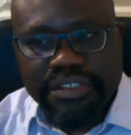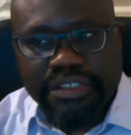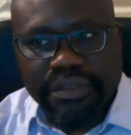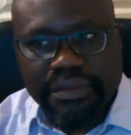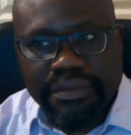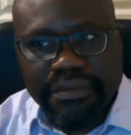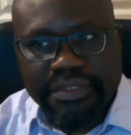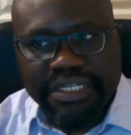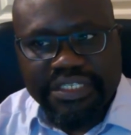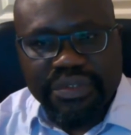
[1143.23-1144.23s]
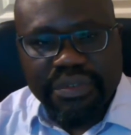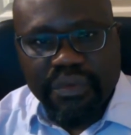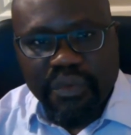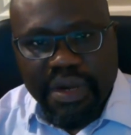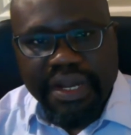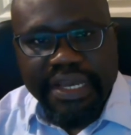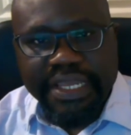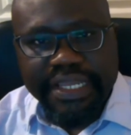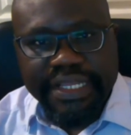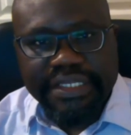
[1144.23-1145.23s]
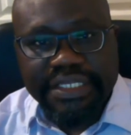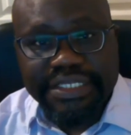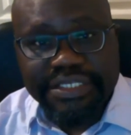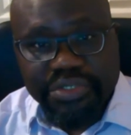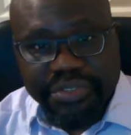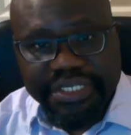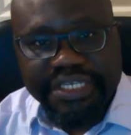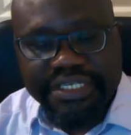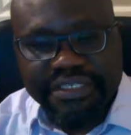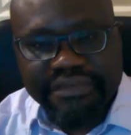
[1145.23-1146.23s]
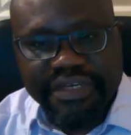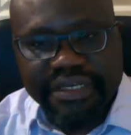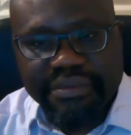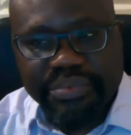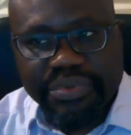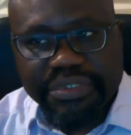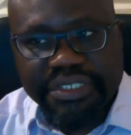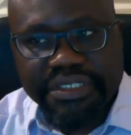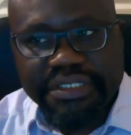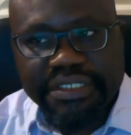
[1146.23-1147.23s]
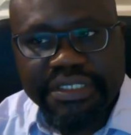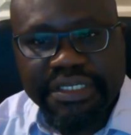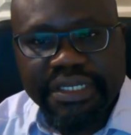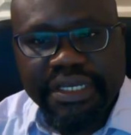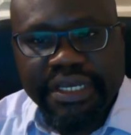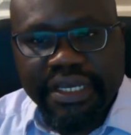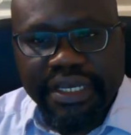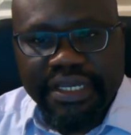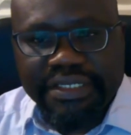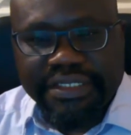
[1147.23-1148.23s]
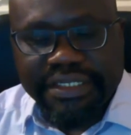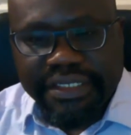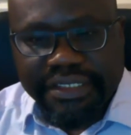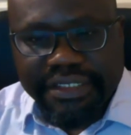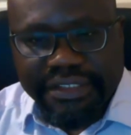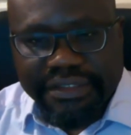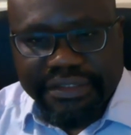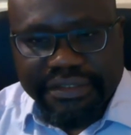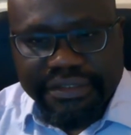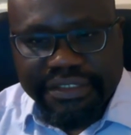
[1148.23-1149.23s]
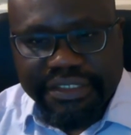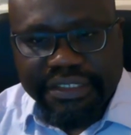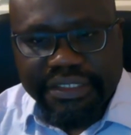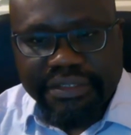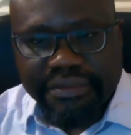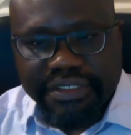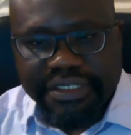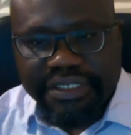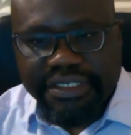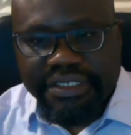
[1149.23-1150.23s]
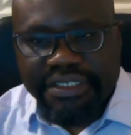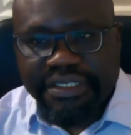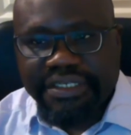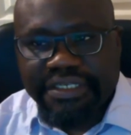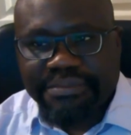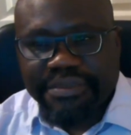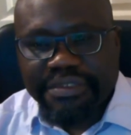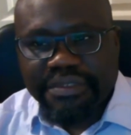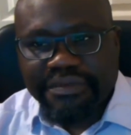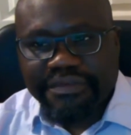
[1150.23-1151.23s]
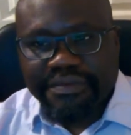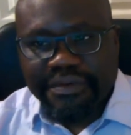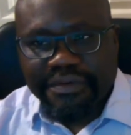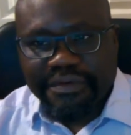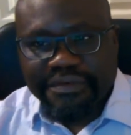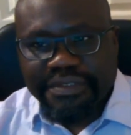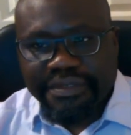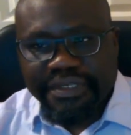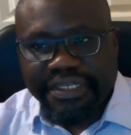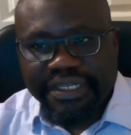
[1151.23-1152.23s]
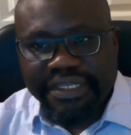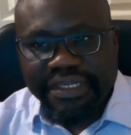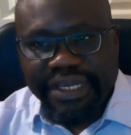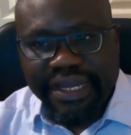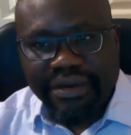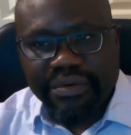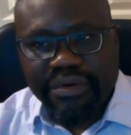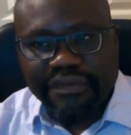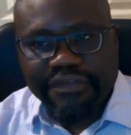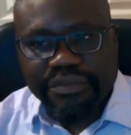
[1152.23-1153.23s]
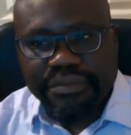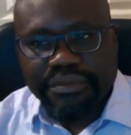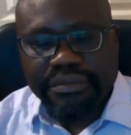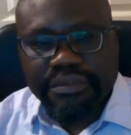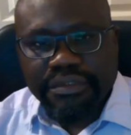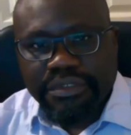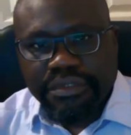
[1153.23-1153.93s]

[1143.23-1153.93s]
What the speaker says: So that's why screening is very important. And in terms of screening, how often